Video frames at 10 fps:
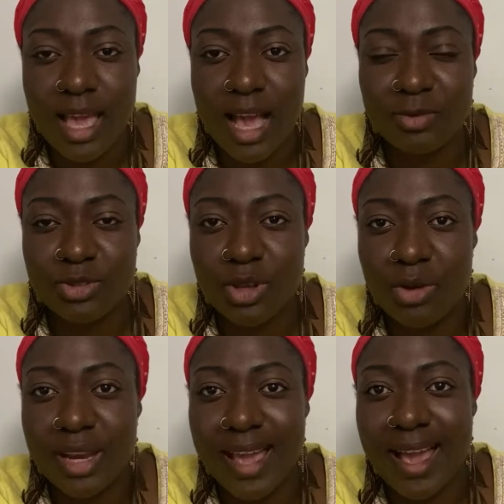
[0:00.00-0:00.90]
I'm
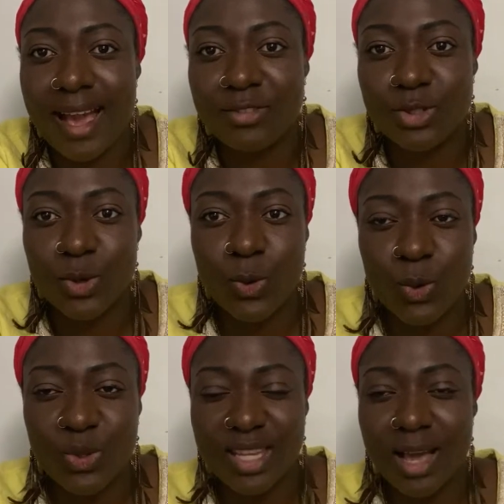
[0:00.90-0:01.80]
sorry I have to go
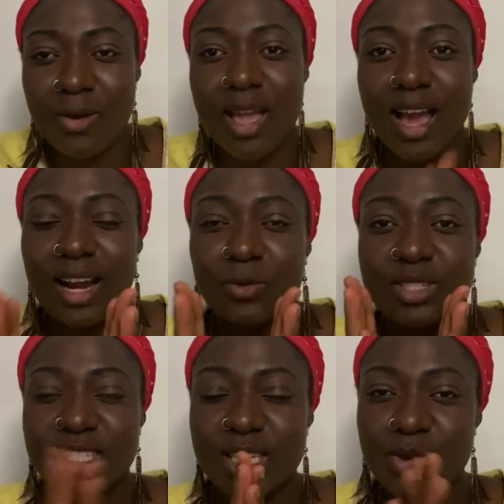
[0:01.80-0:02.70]
now, and I will
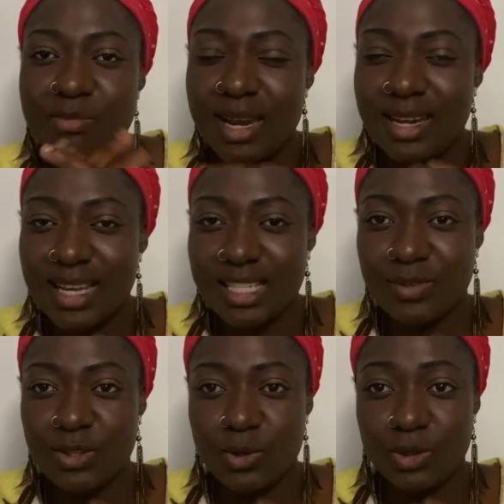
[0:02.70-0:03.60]
see you in my next
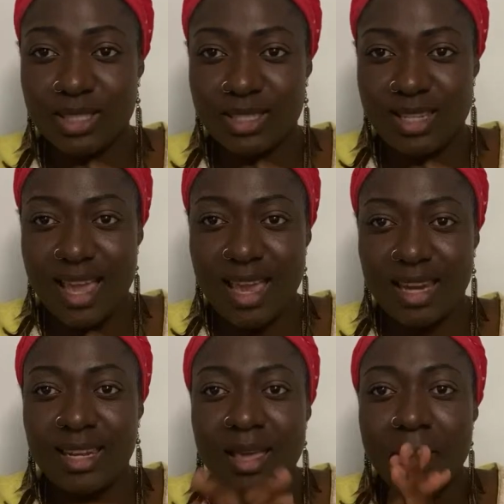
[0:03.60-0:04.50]
video. Until
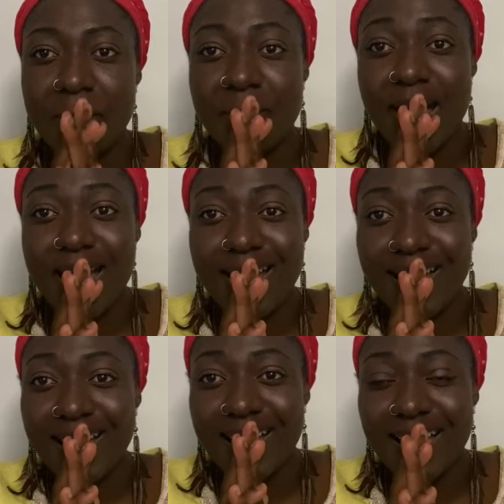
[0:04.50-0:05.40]
then,
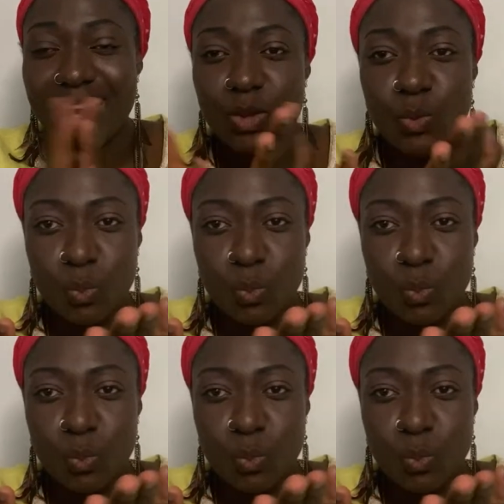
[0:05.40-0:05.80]
bye.